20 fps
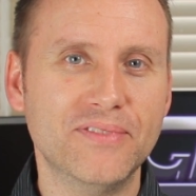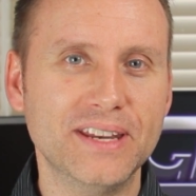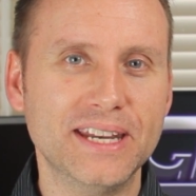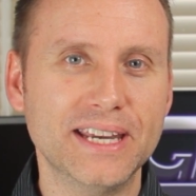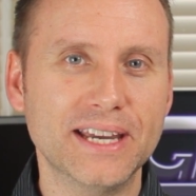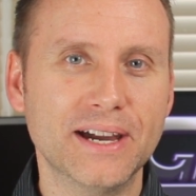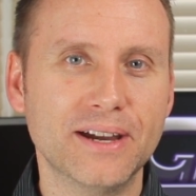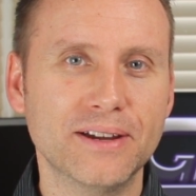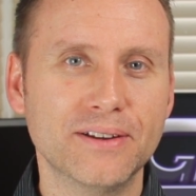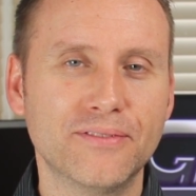
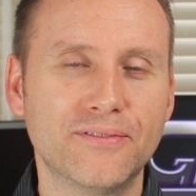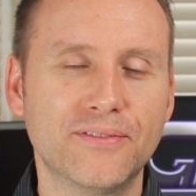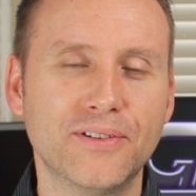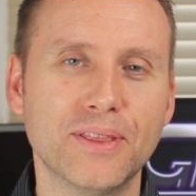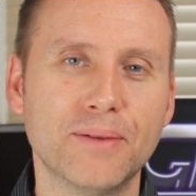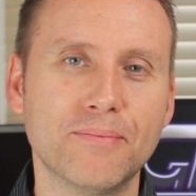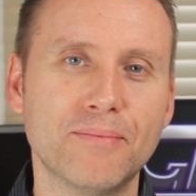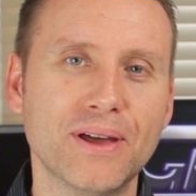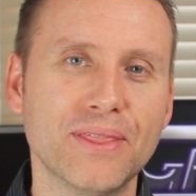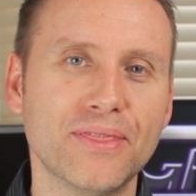video for
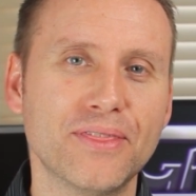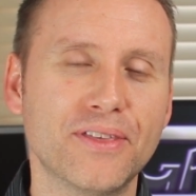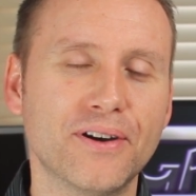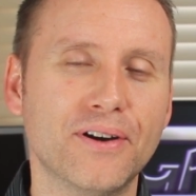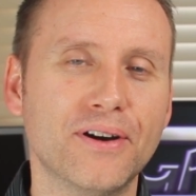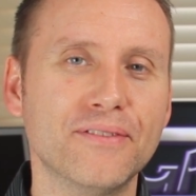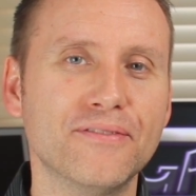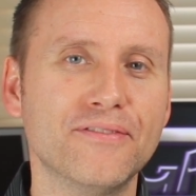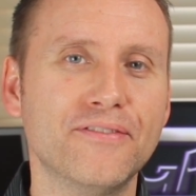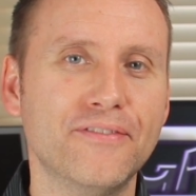the month
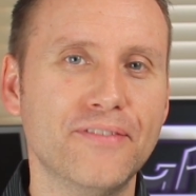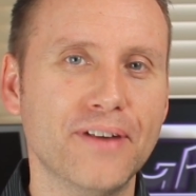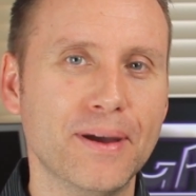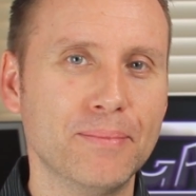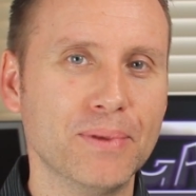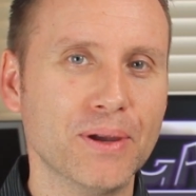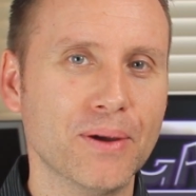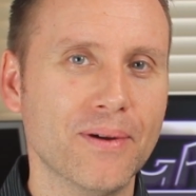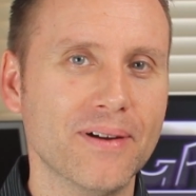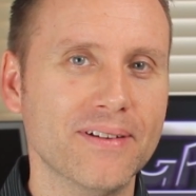of
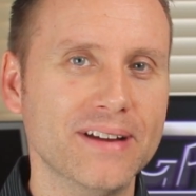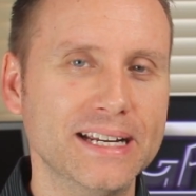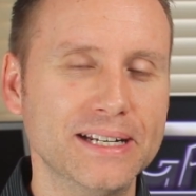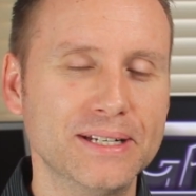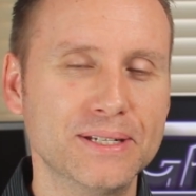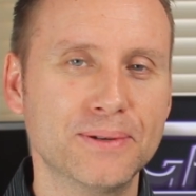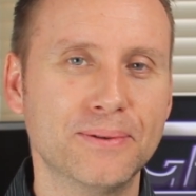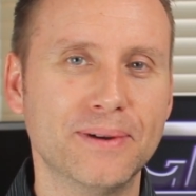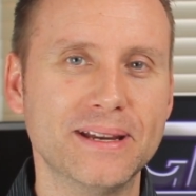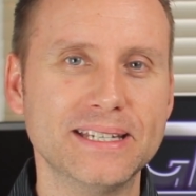
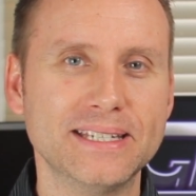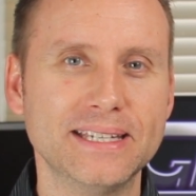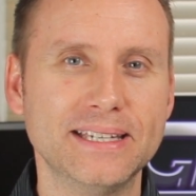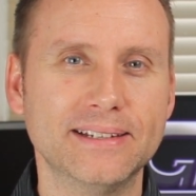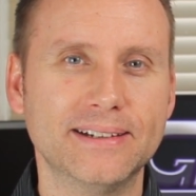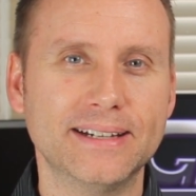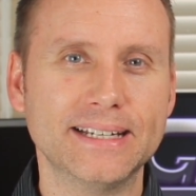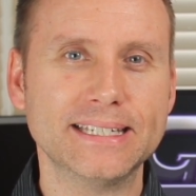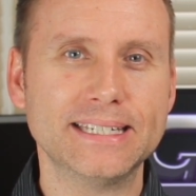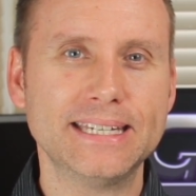February
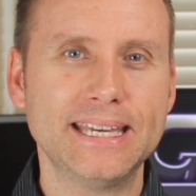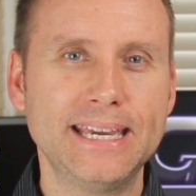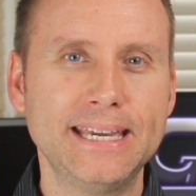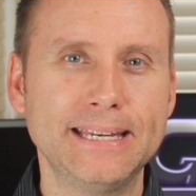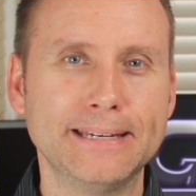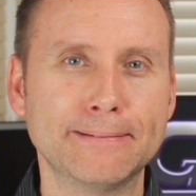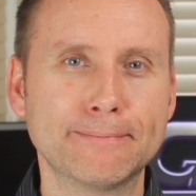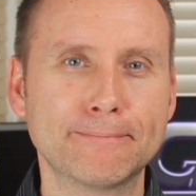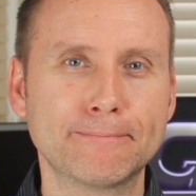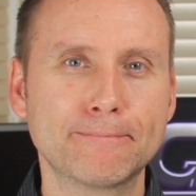
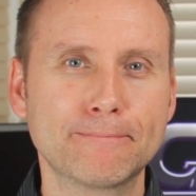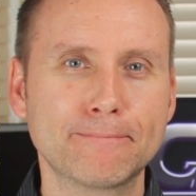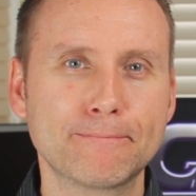2019.